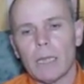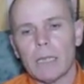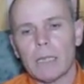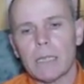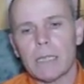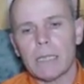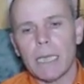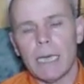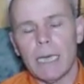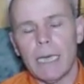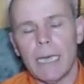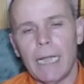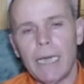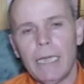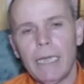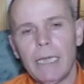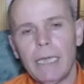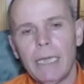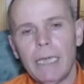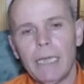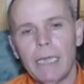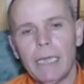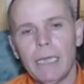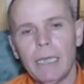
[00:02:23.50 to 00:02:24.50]

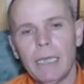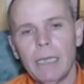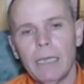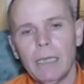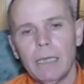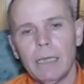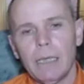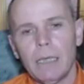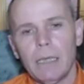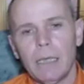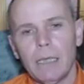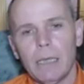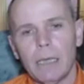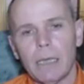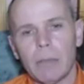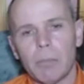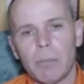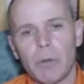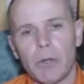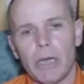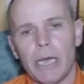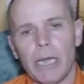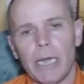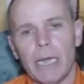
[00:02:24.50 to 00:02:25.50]
Selecting a
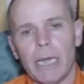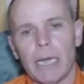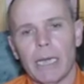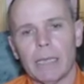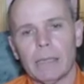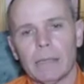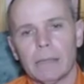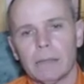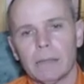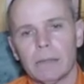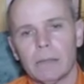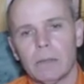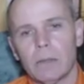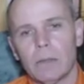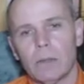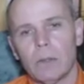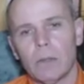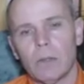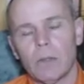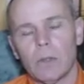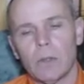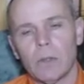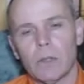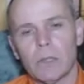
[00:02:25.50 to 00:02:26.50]
breeder
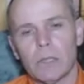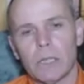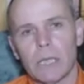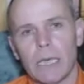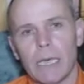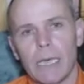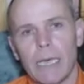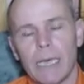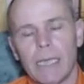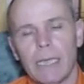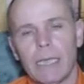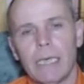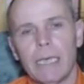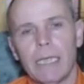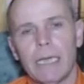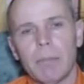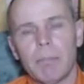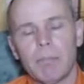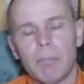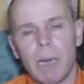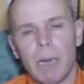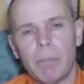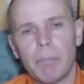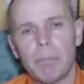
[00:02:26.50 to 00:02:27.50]
or selecting
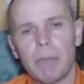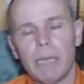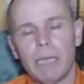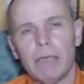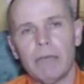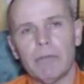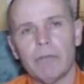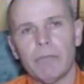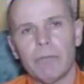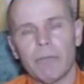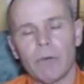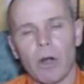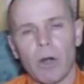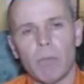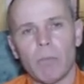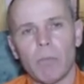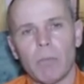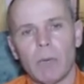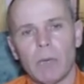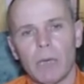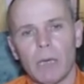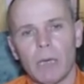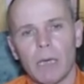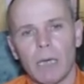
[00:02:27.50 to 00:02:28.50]
a puppy
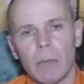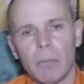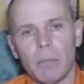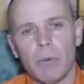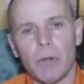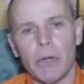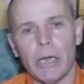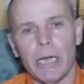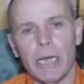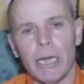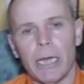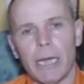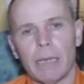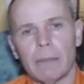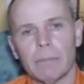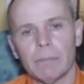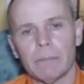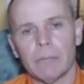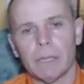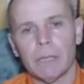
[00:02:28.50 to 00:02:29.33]
from a breeder,